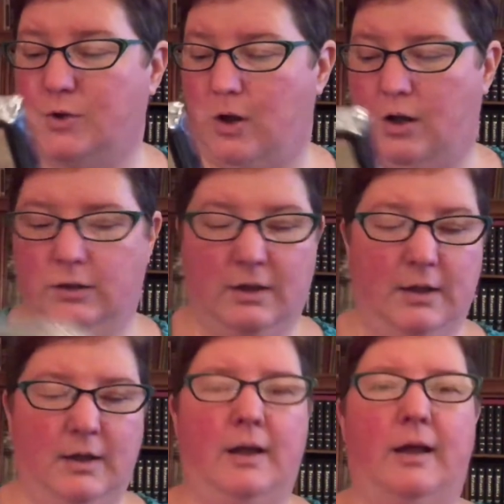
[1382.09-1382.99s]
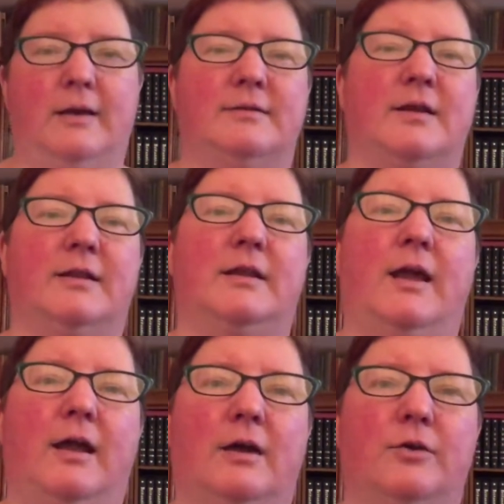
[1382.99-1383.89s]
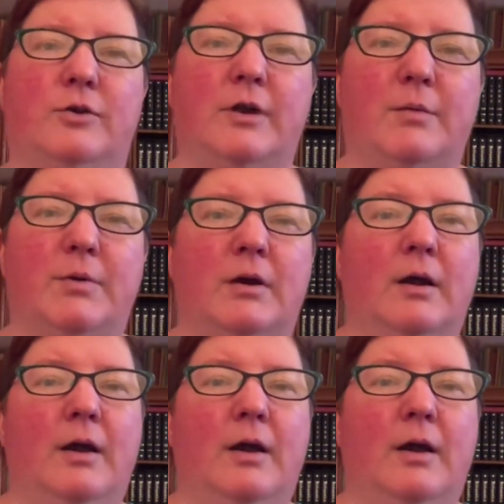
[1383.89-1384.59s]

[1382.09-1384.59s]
call, and it's got the 800 number.